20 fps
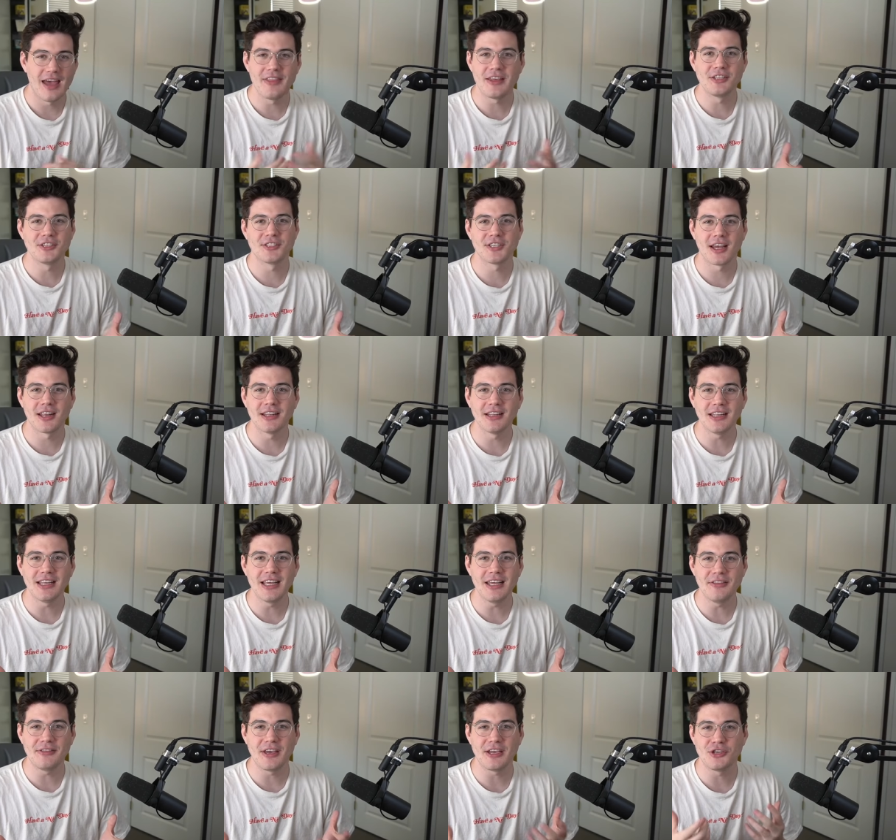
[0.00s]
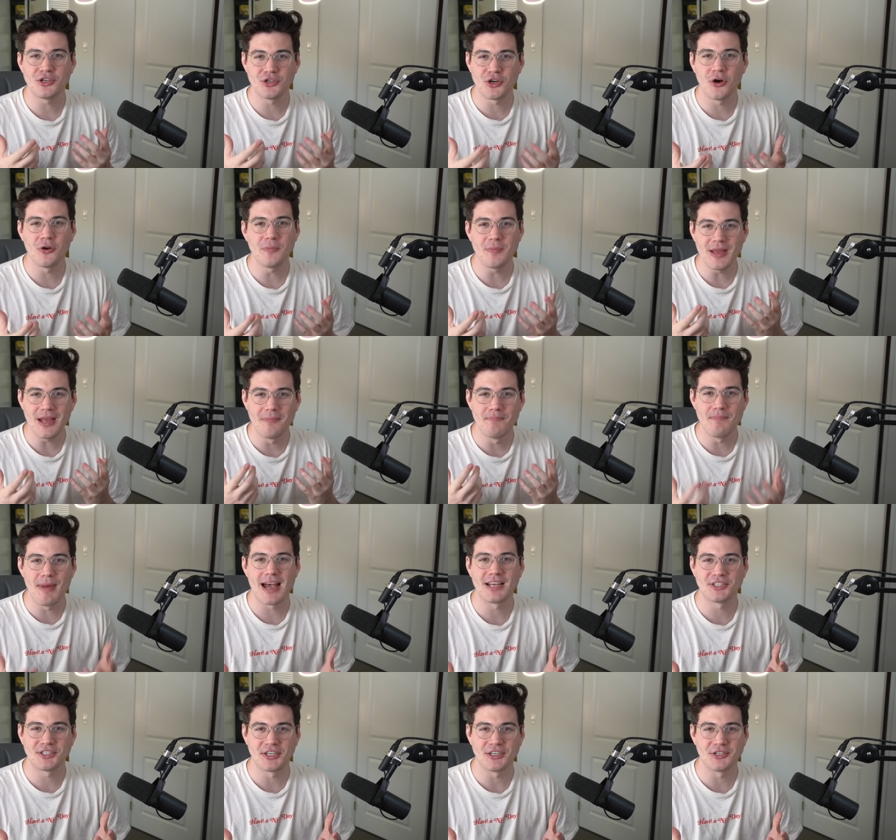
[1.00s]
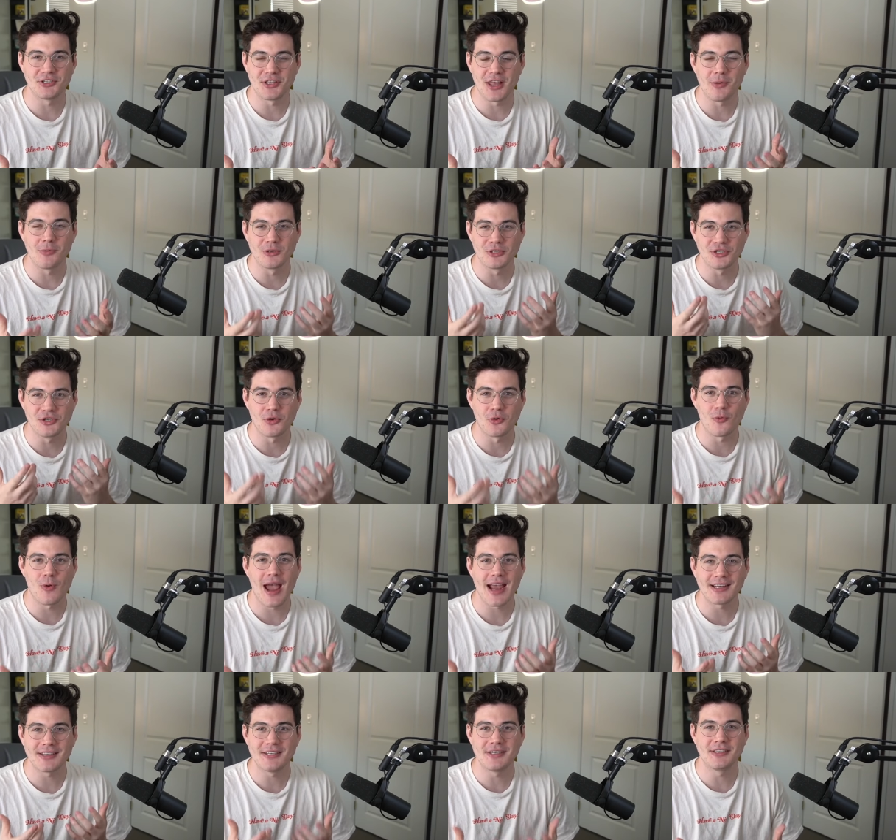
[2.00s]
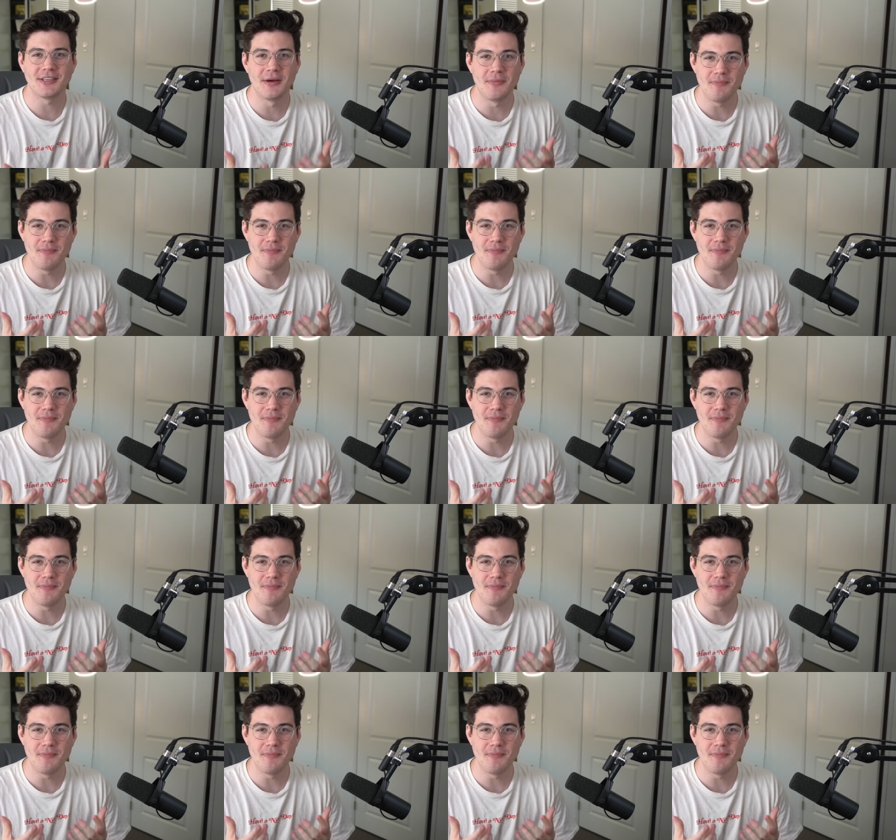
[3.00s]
And then suddenly they showed me a message that was directed to